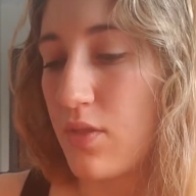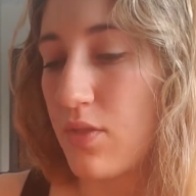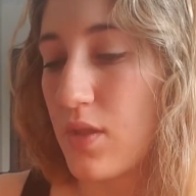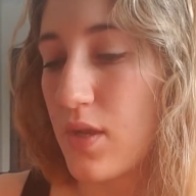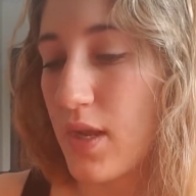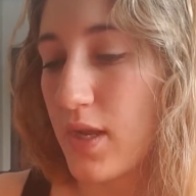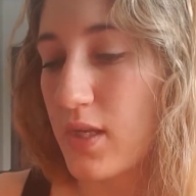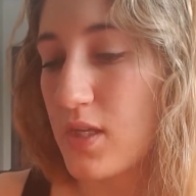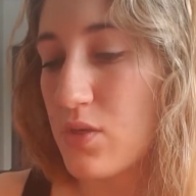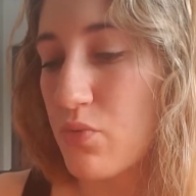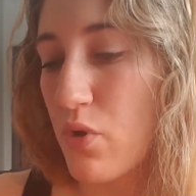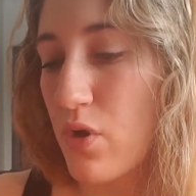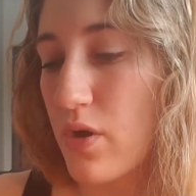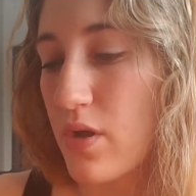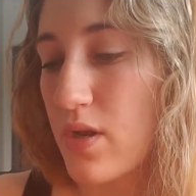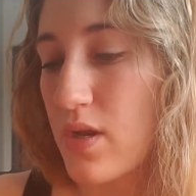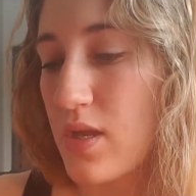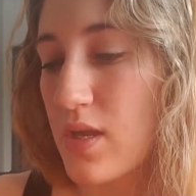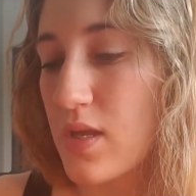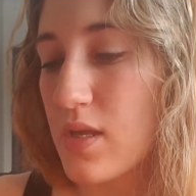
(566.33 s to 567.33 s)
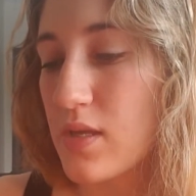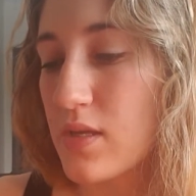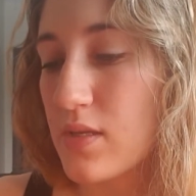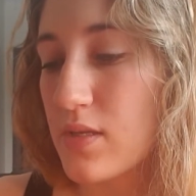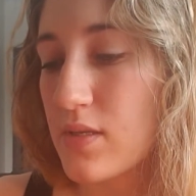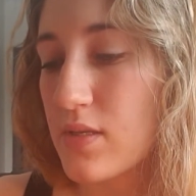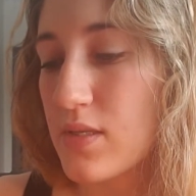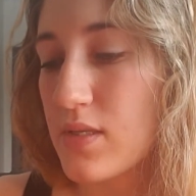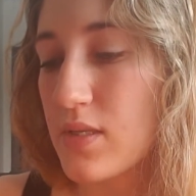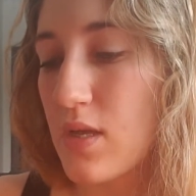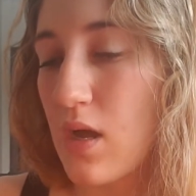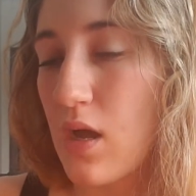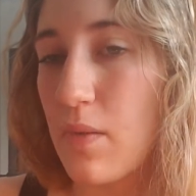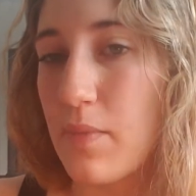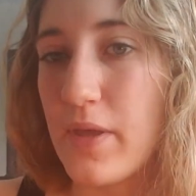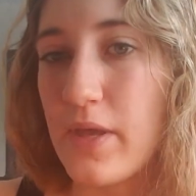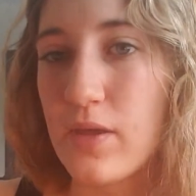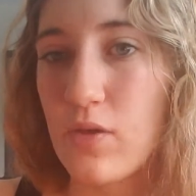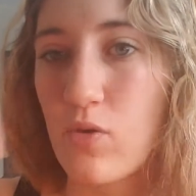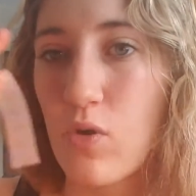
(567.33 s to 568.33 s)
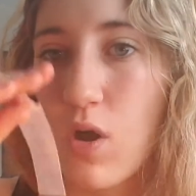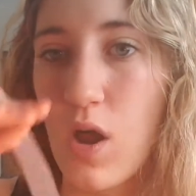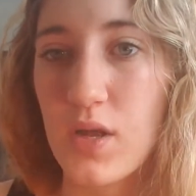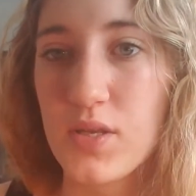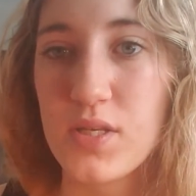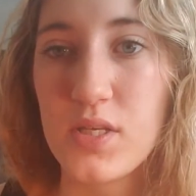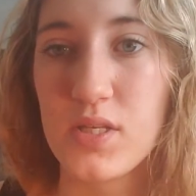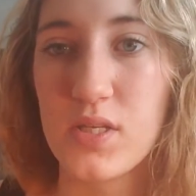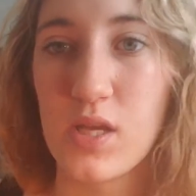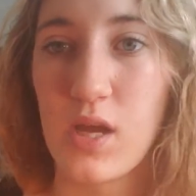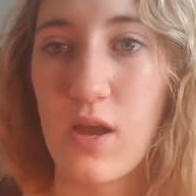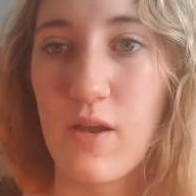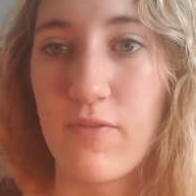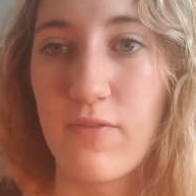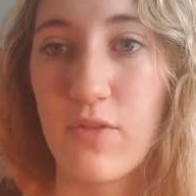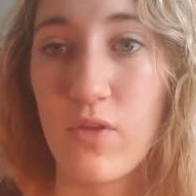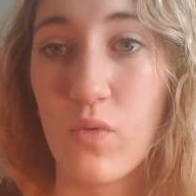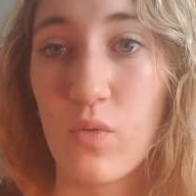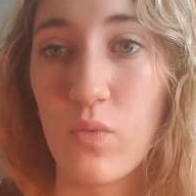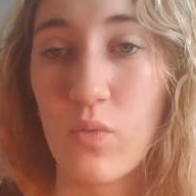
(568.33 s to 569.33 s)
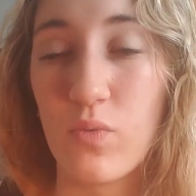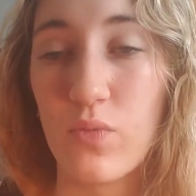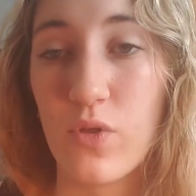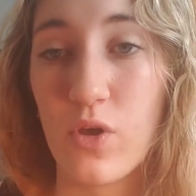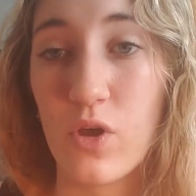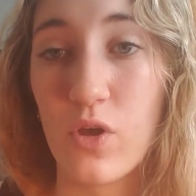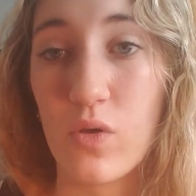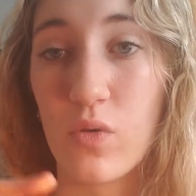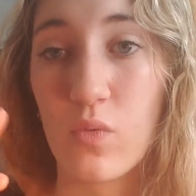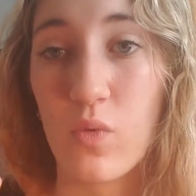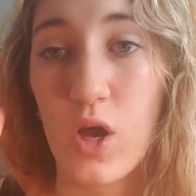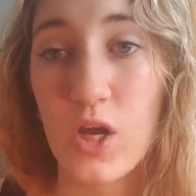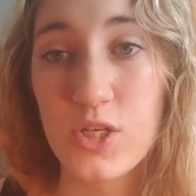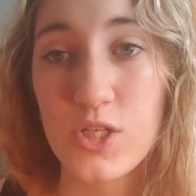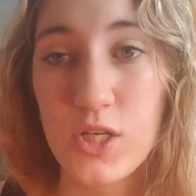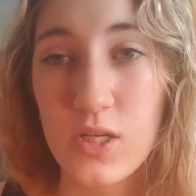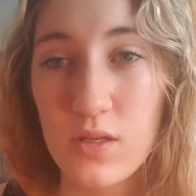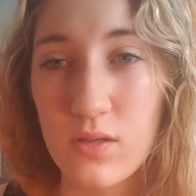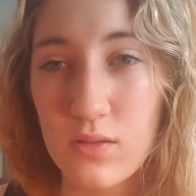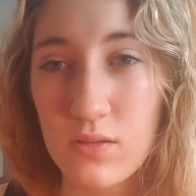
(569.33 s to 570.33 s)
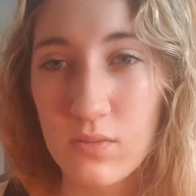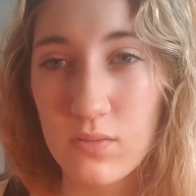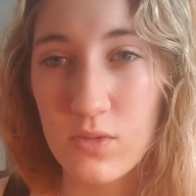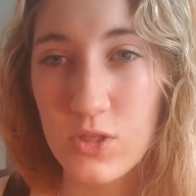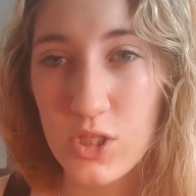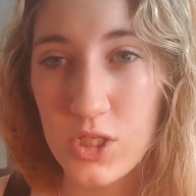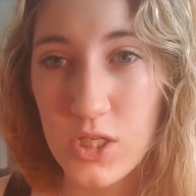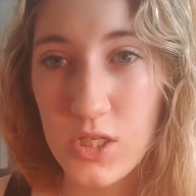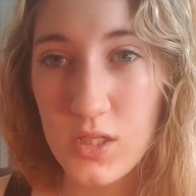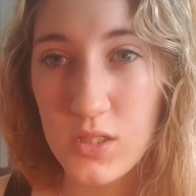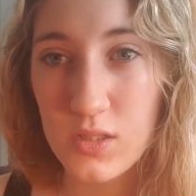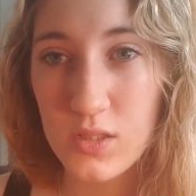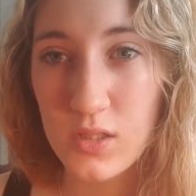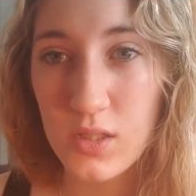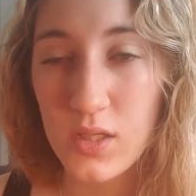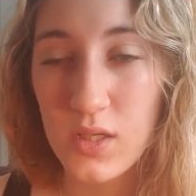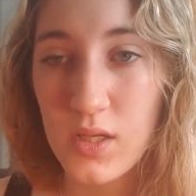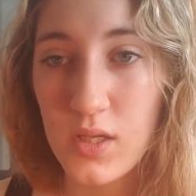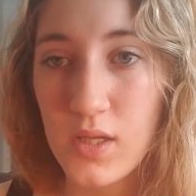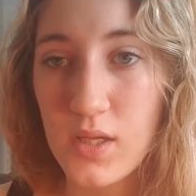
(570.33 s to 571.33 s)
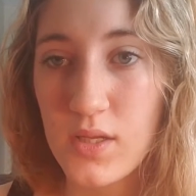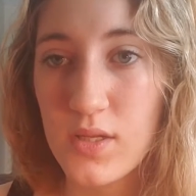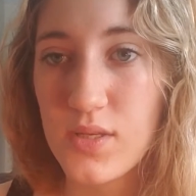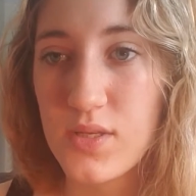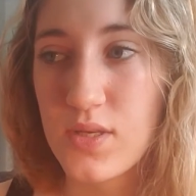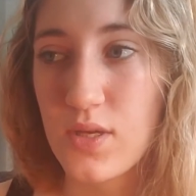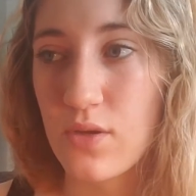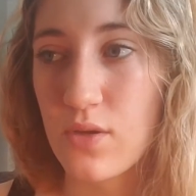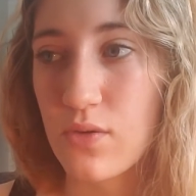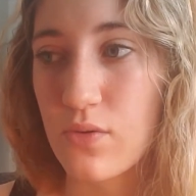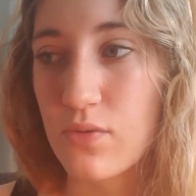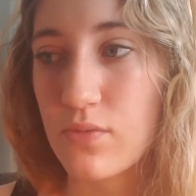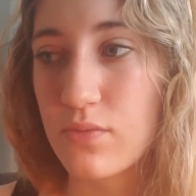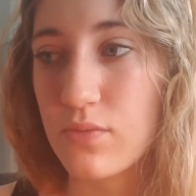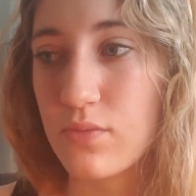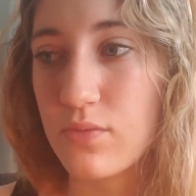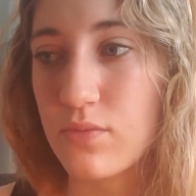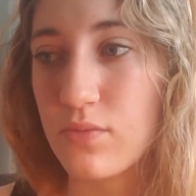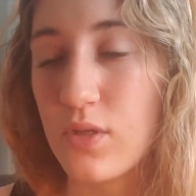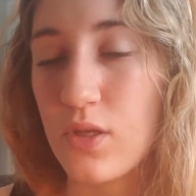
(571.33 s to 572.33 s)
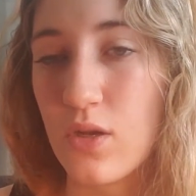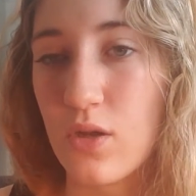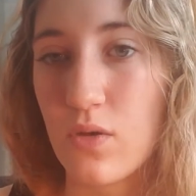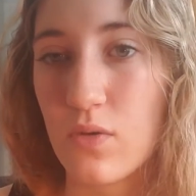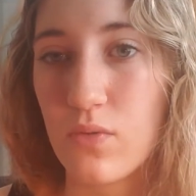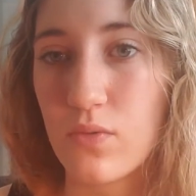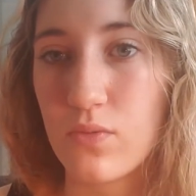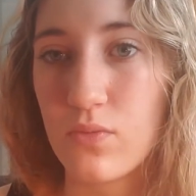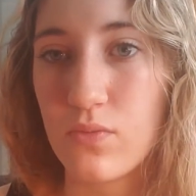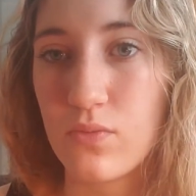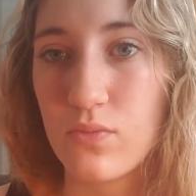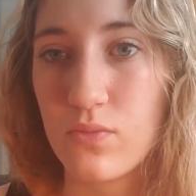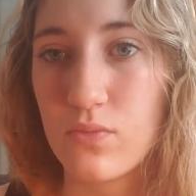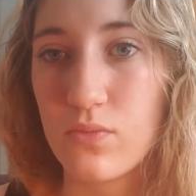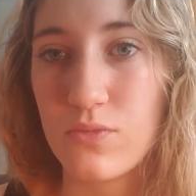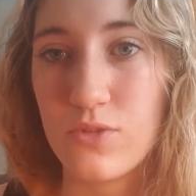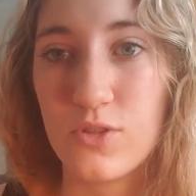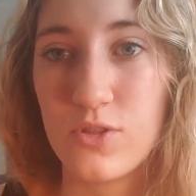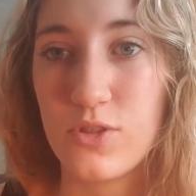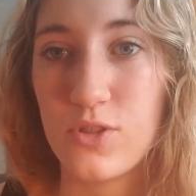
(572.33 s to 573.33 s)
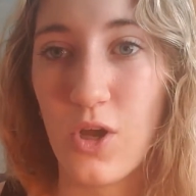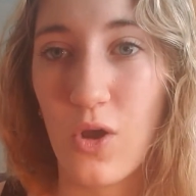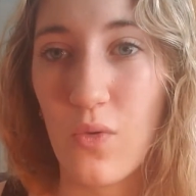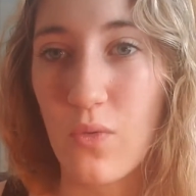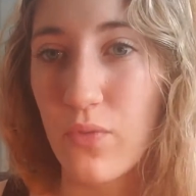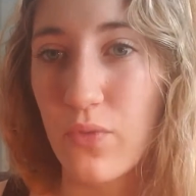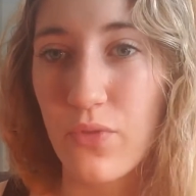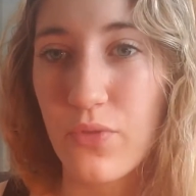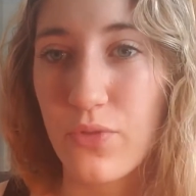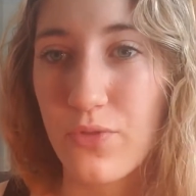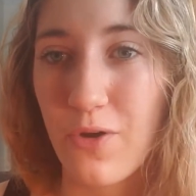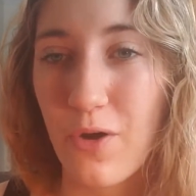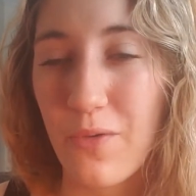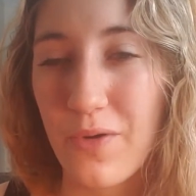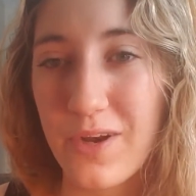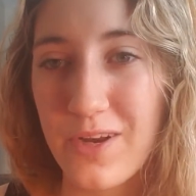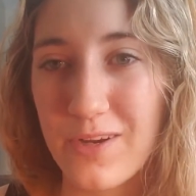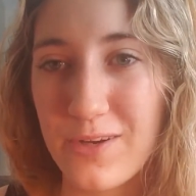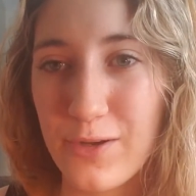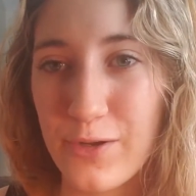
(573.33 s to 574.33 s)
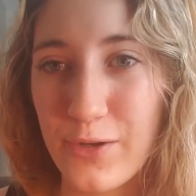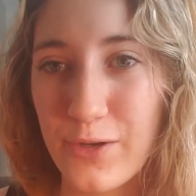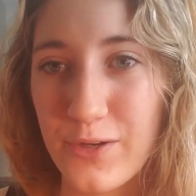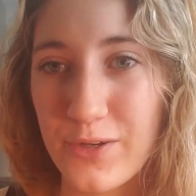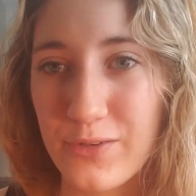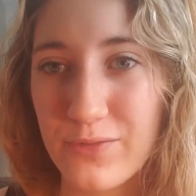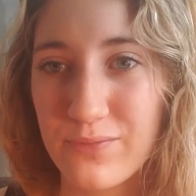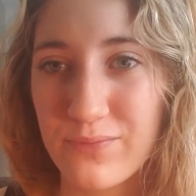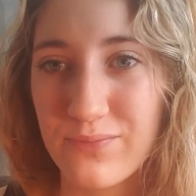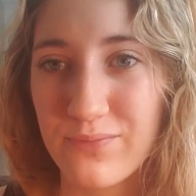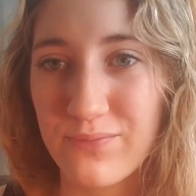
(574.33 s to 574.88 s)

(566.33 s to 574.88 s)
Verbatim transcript: The next one is um, it crosses off the, the washing machine. So, you know, don't throw it in your